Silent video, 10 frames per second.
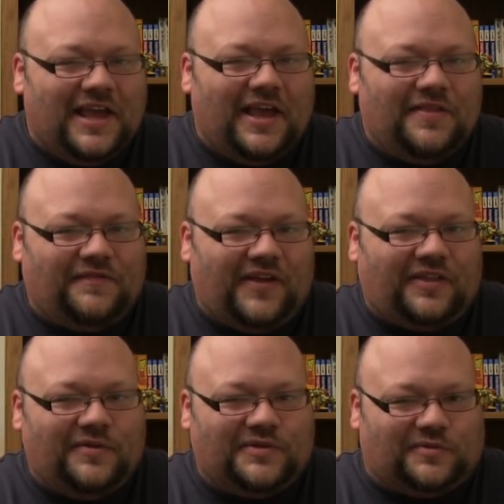and the fact
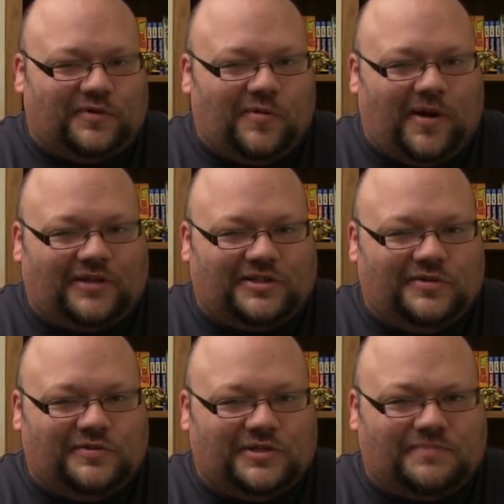that it was a robot,
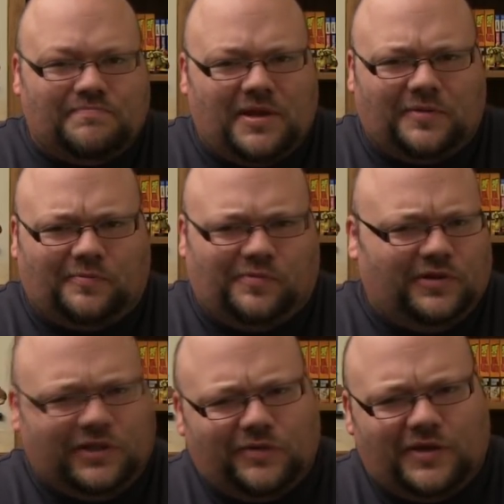too, just made it
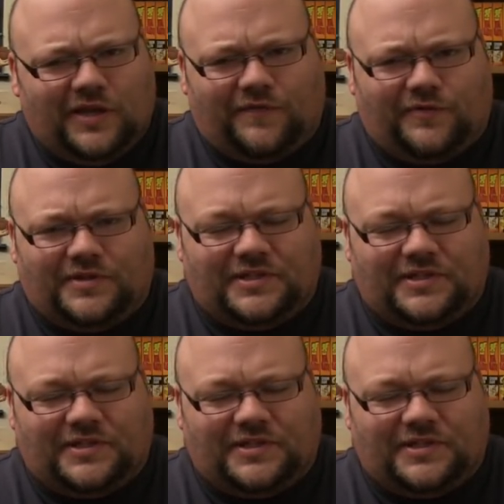really unique for the